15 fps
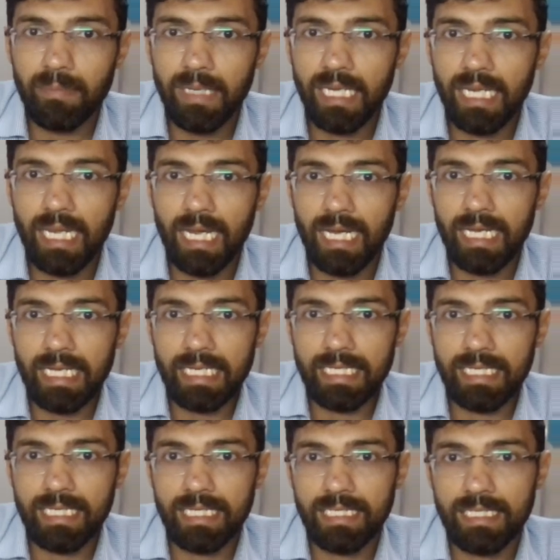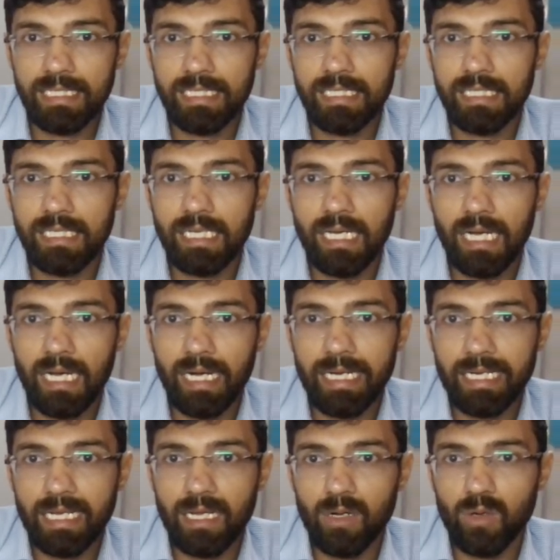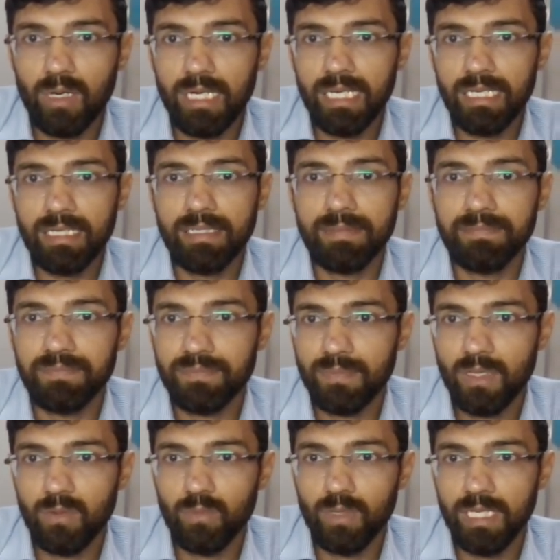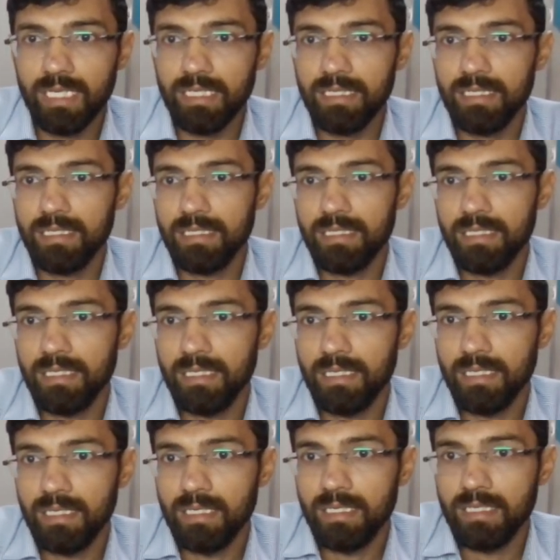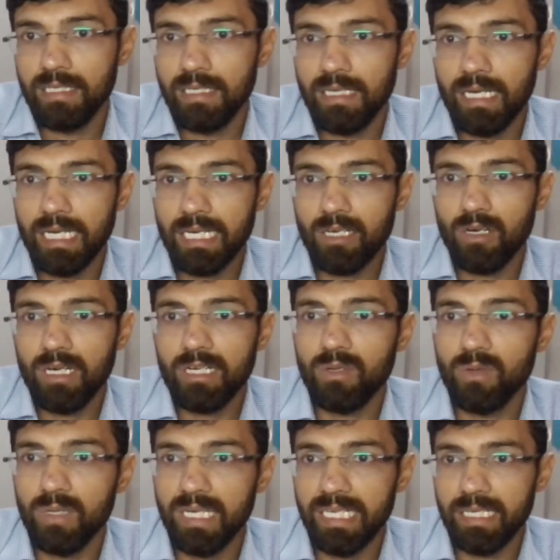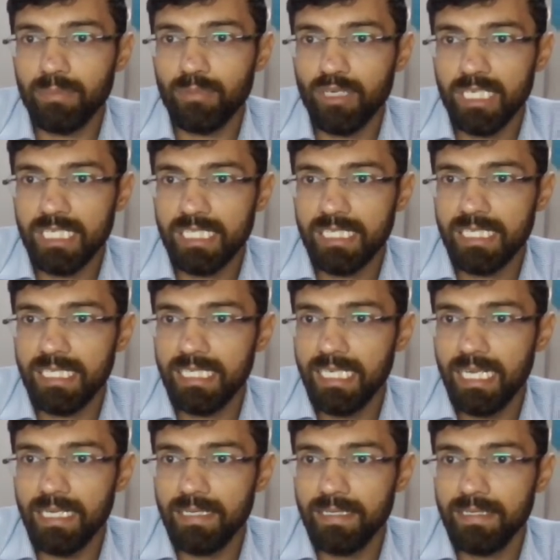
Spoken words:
line, are called what? Are called collinear points. Yeah,